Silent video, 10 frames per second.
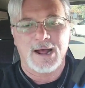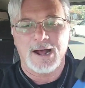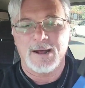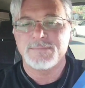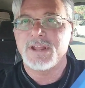
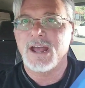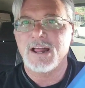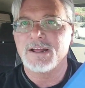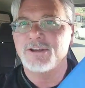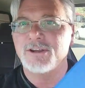I'm
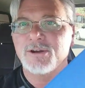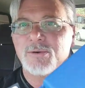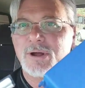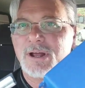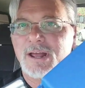telling
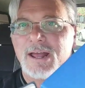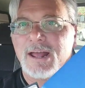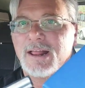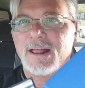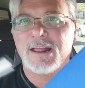you,
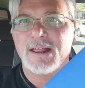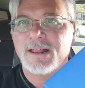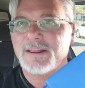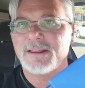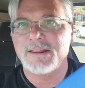
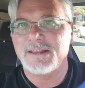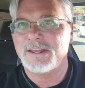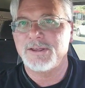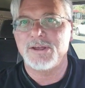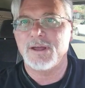
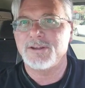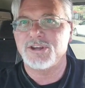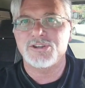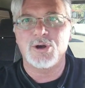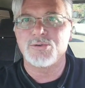it
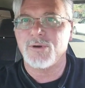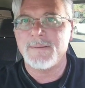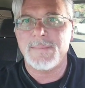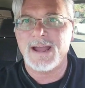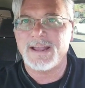just goes
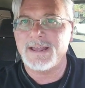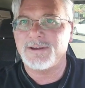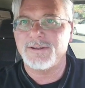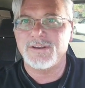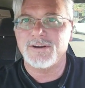right back
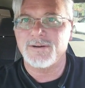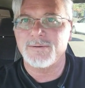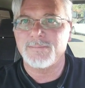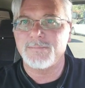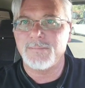into
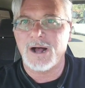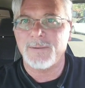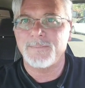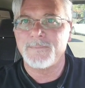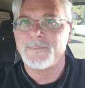your
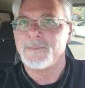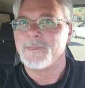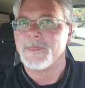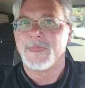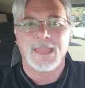mop.
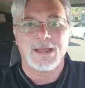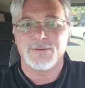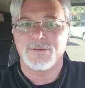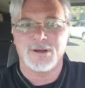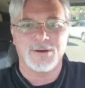
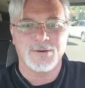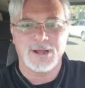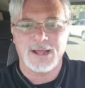So